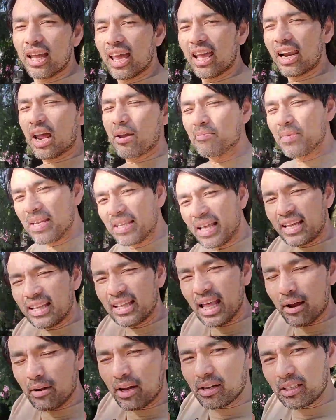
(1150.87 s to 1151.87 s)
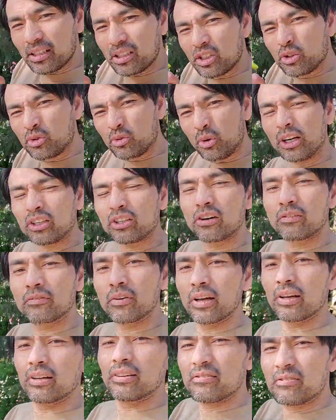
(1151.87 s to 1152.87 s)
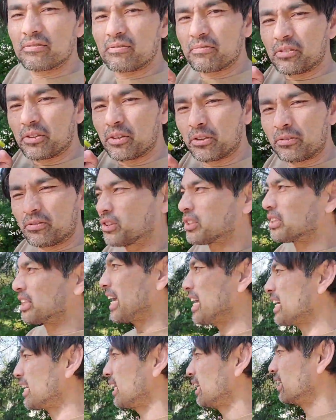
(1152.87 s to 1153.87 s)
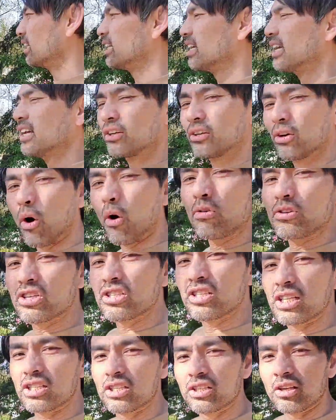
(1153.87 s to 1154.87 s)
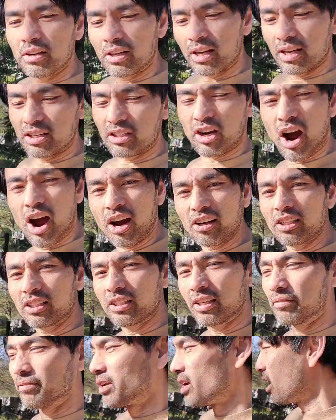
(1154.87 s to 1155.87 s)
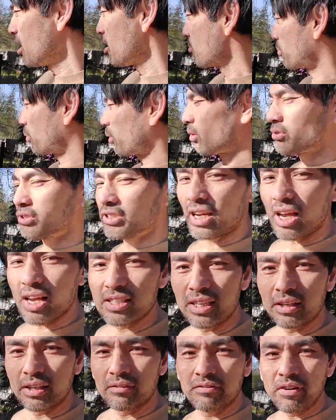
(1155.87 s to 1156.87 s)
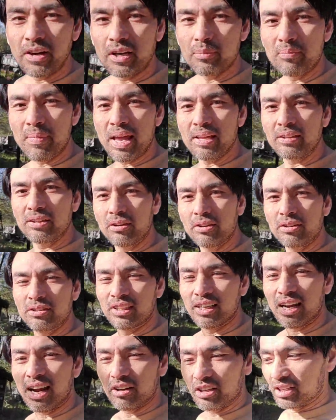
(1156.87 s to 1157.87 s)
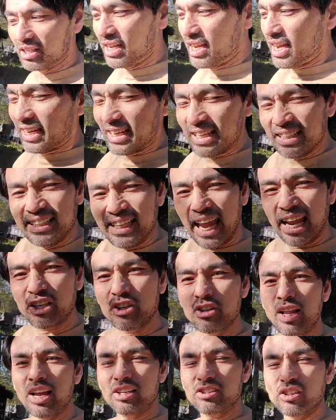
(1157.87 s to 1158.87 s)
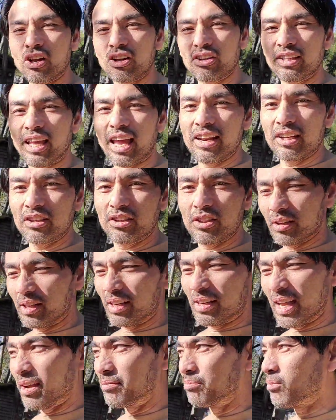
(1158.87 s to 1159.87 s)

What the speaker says: And I mean that in that structure of thinking, cogency, cognitive processing, fundamentals, and how you contextualize all of that into a